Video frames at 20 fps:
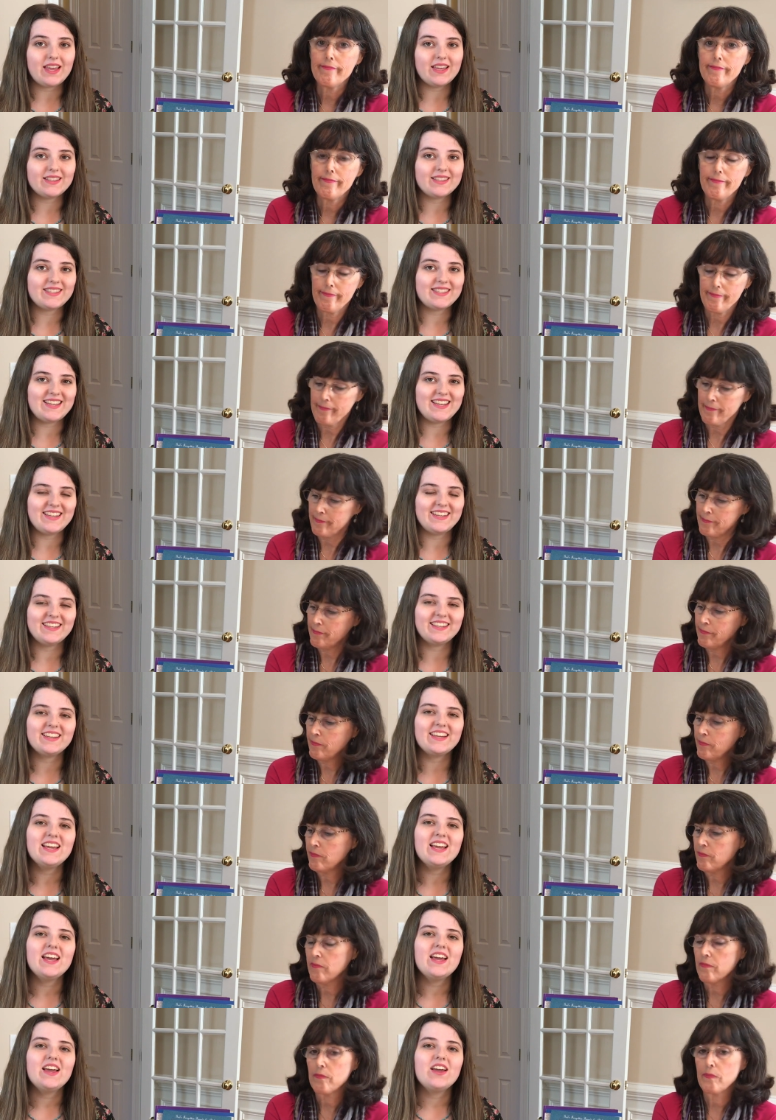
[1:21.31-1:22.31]
Speaker 1: Ann Seton.
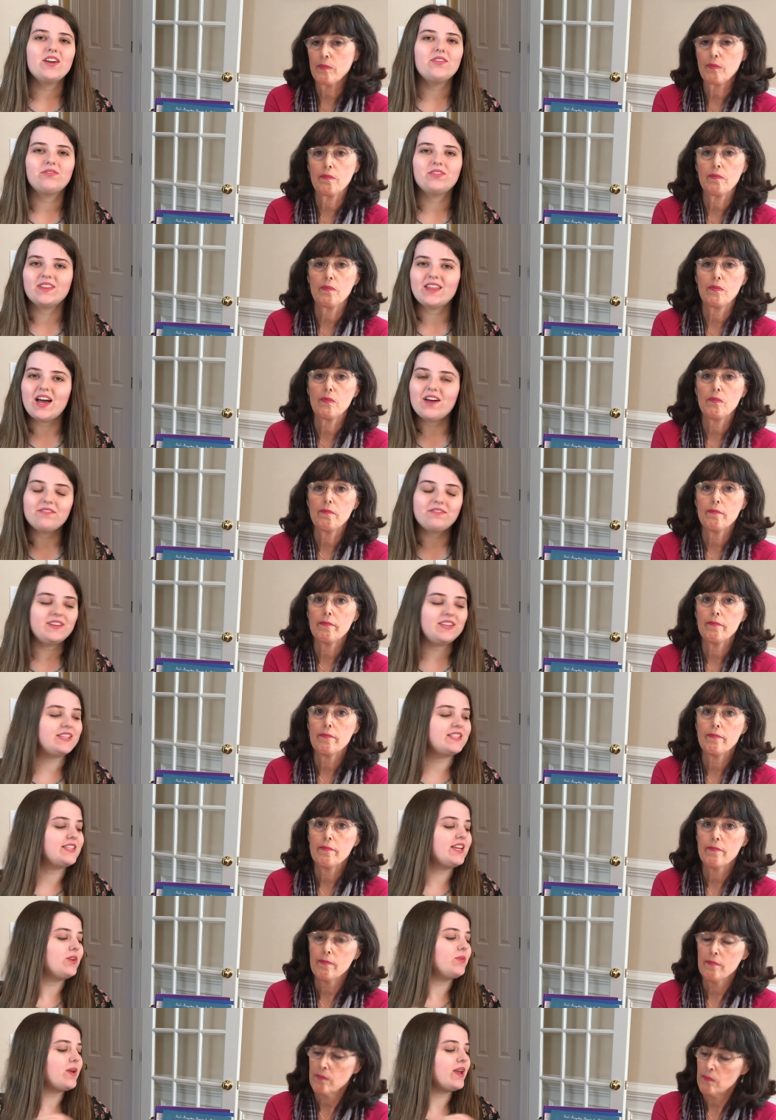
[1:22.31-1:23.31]
And for that feast
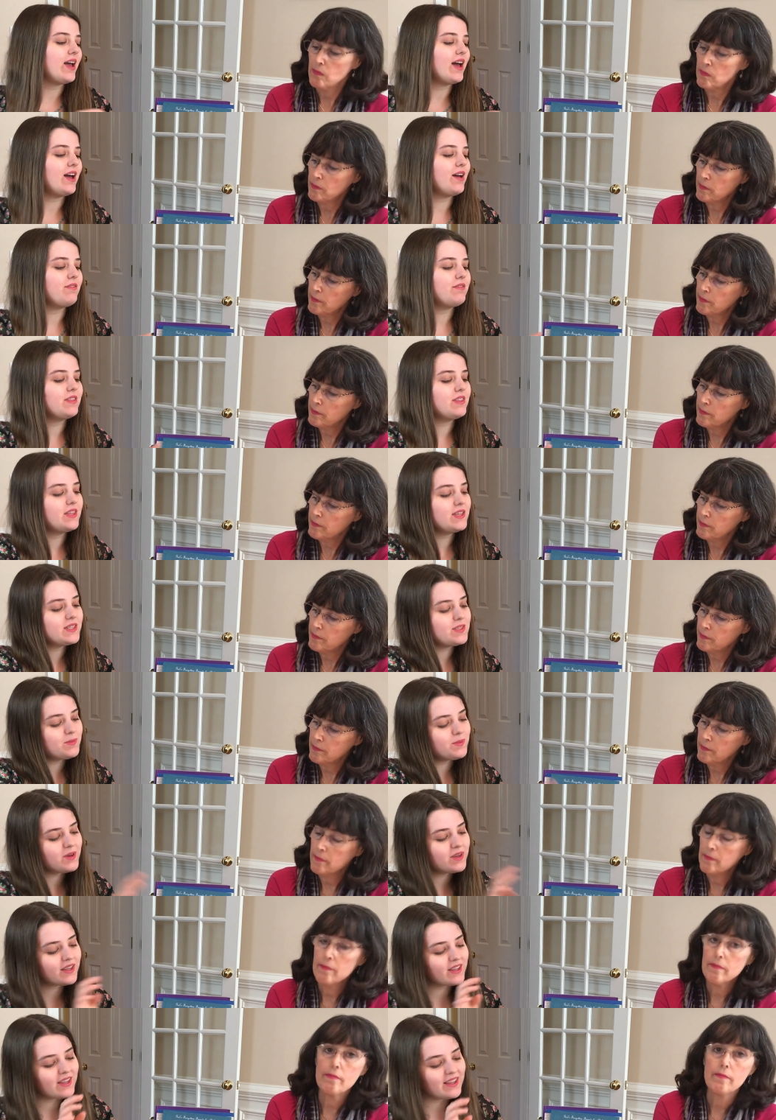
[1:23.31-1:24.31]
date, we have this
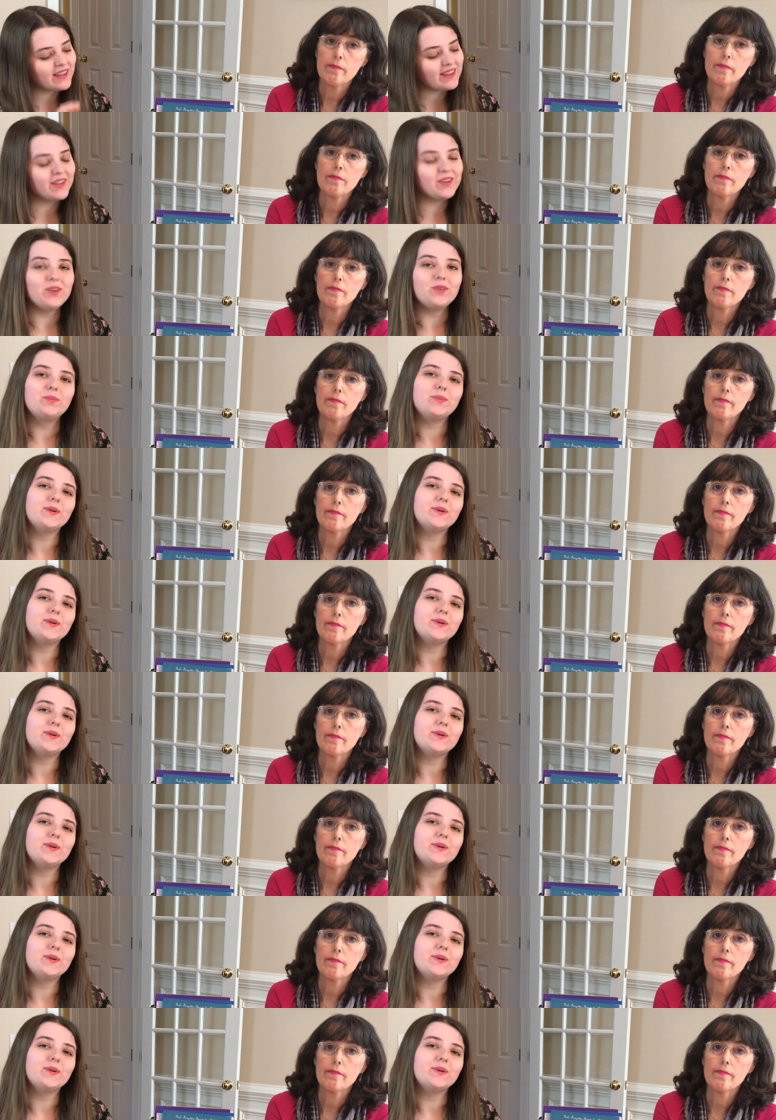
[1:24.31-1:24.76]
book, Little